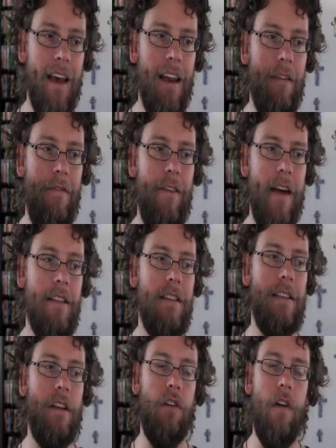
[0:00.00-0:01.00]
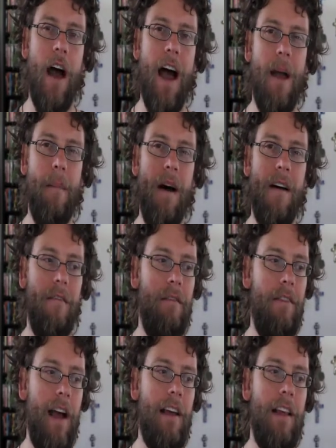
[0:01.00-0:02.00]
an offense, crime,
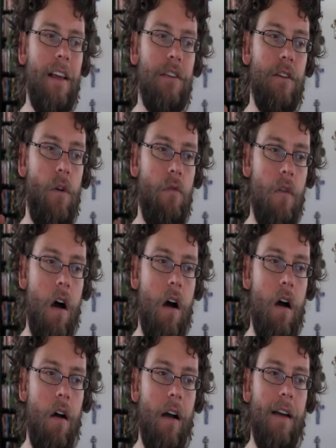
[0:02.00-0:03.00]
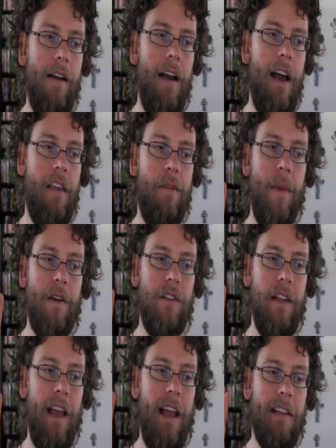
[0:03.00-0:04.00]
violation, or wrong,
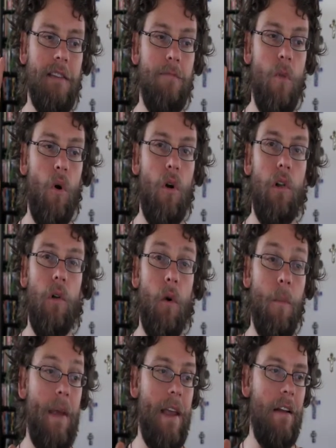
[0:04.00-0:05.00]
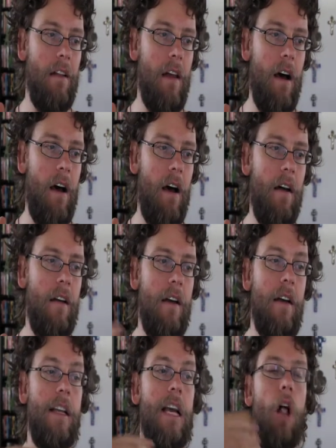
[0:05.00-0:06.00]
especially against moral or penal law,
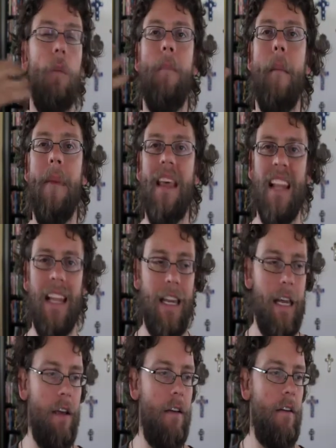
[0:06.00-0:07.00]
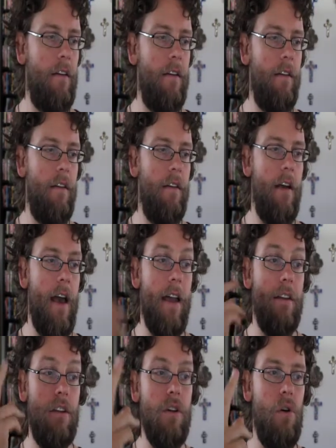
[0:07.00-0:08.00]
culpability.
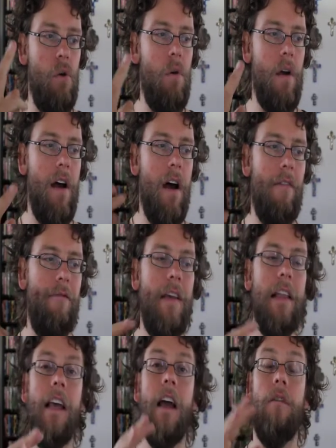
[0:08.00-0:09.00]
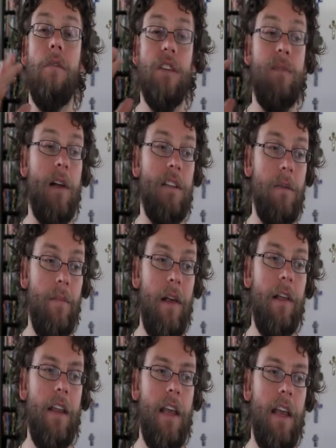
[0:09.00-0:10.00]
And two, a feeling of
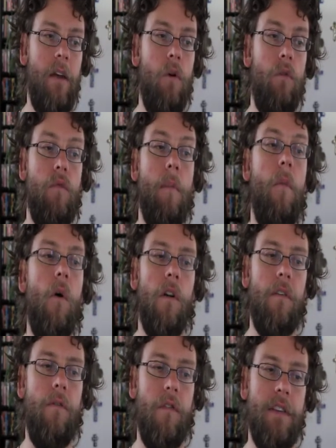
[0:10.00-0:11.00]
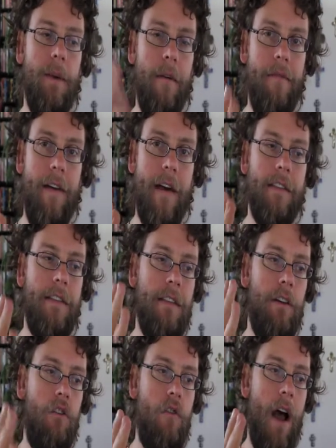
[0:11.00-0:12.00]
responsibility or remorse for some offense,
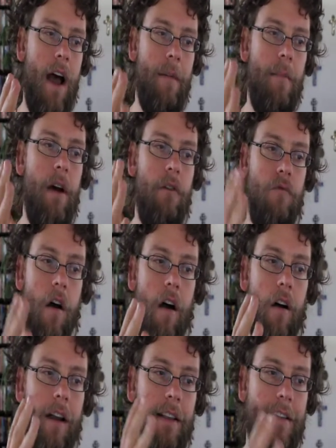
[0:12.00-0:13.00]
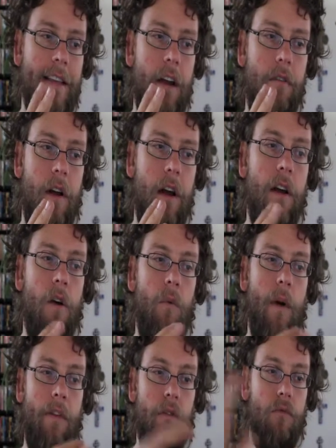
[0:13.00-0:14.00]
crime, wrong, etc.,
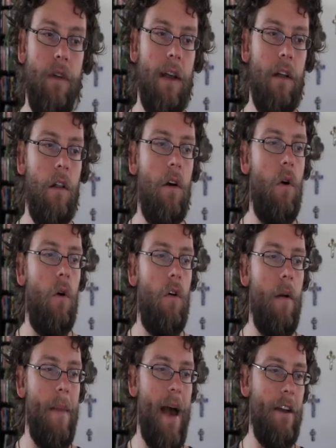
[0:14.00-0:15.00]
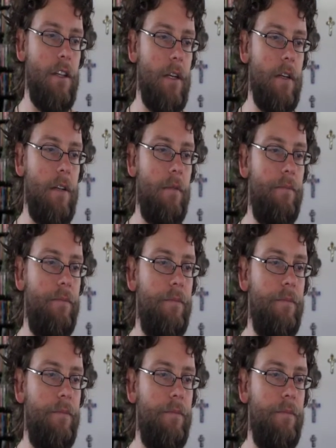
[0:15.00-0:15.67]
whether real or imagined.